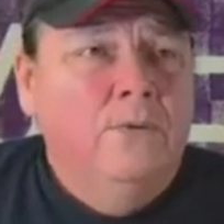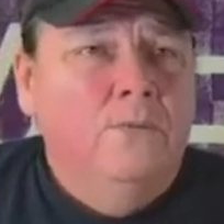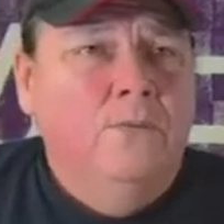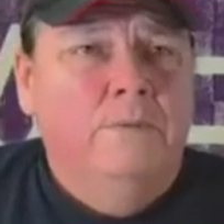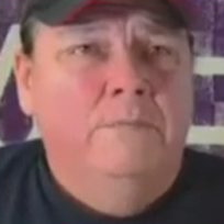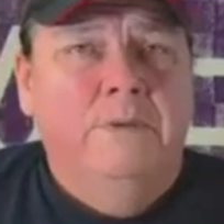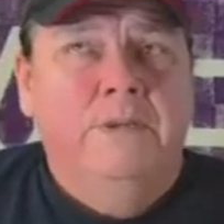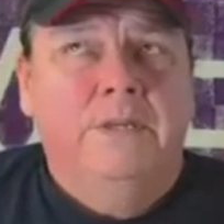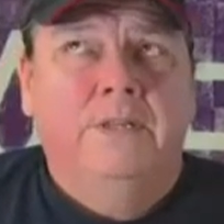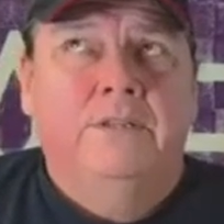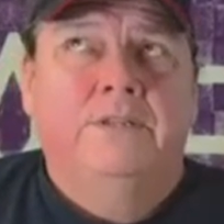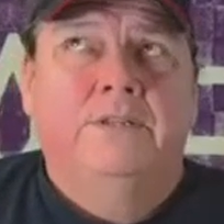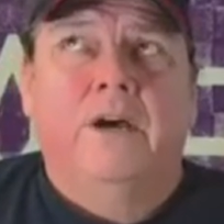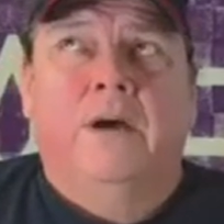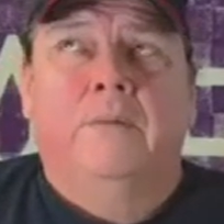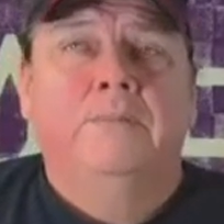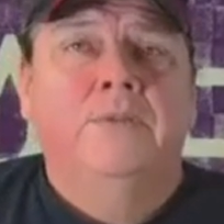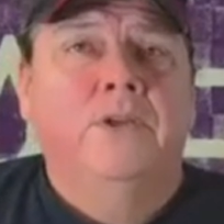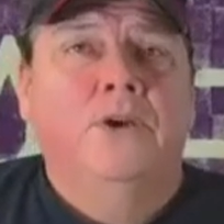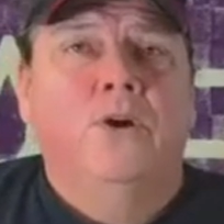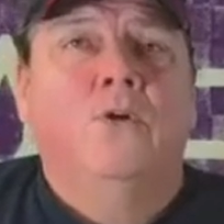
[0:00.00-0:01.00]
would be
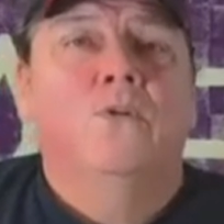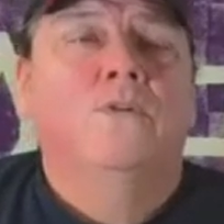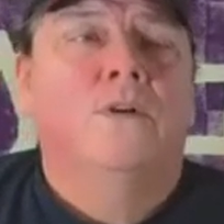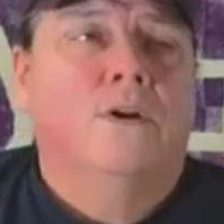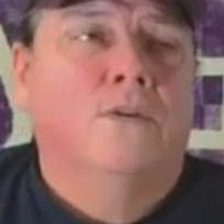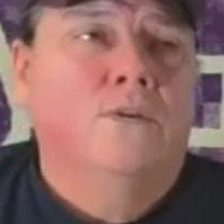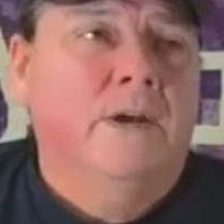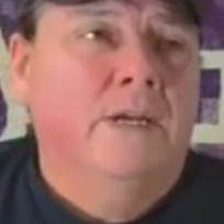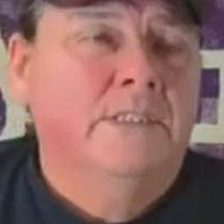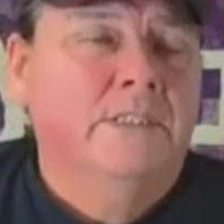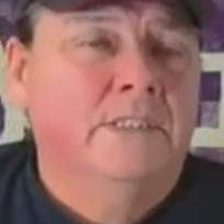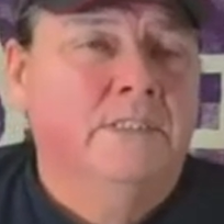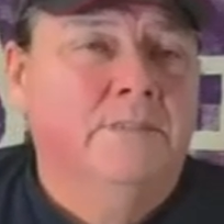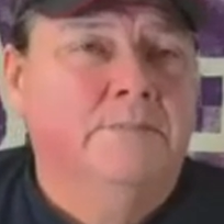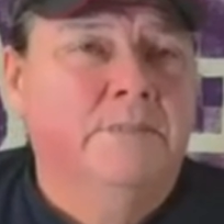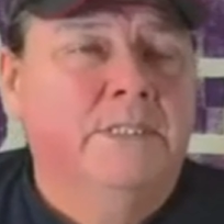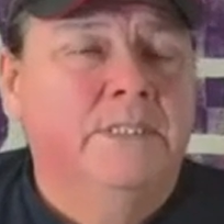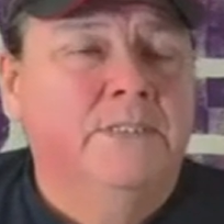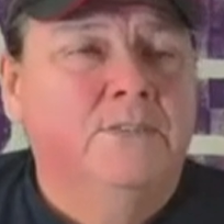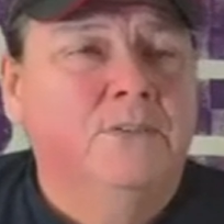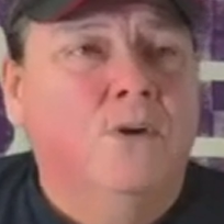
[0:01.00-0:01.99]
dubbed the Oka crisis
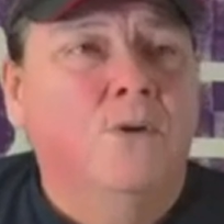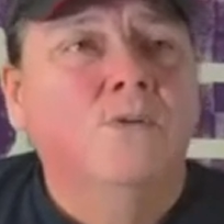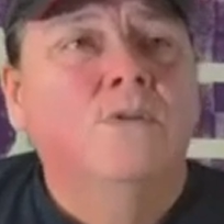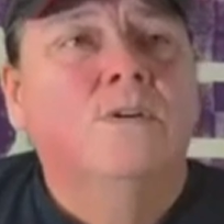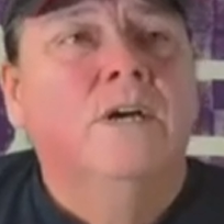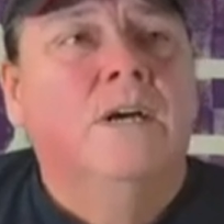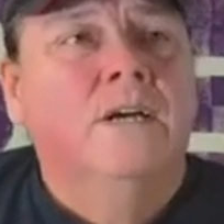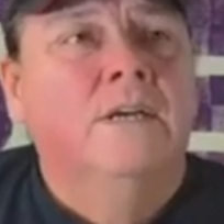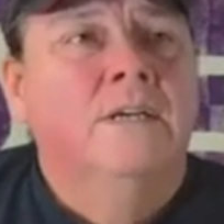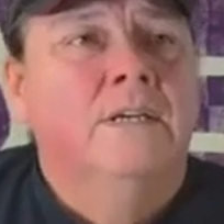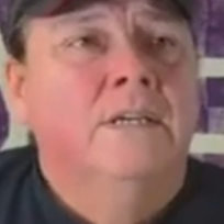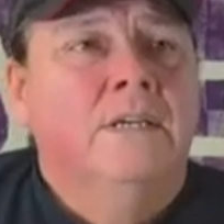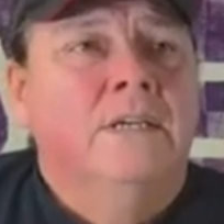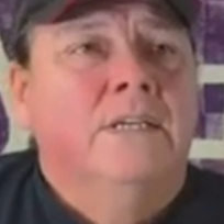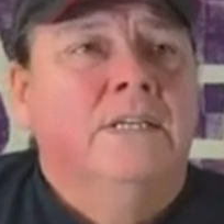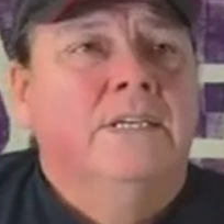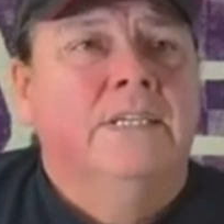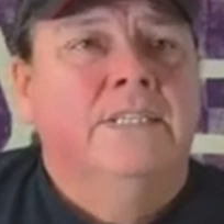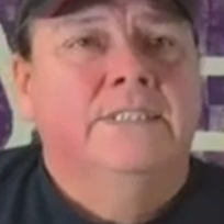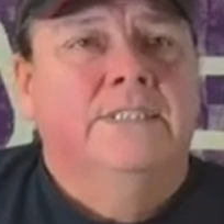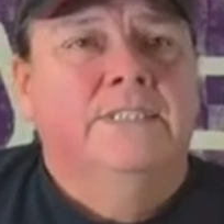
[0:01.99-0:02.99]
because Oka
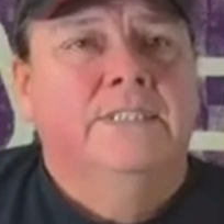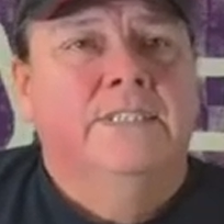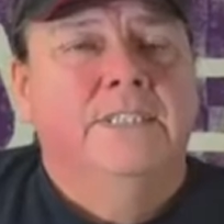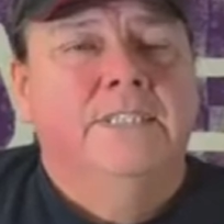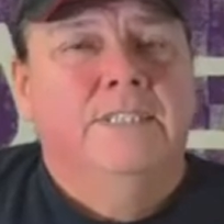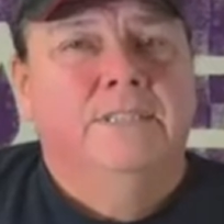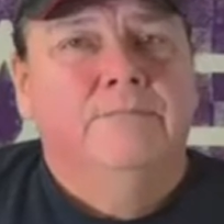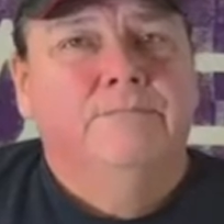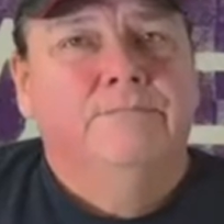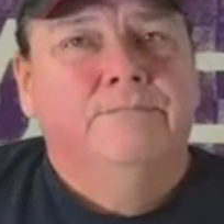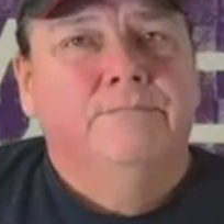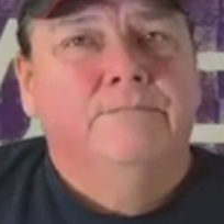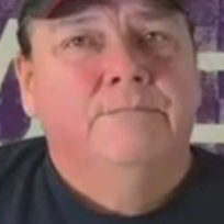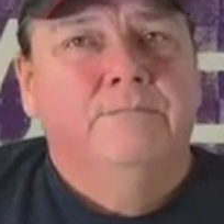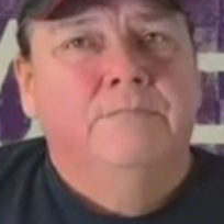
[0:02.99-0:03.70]
is the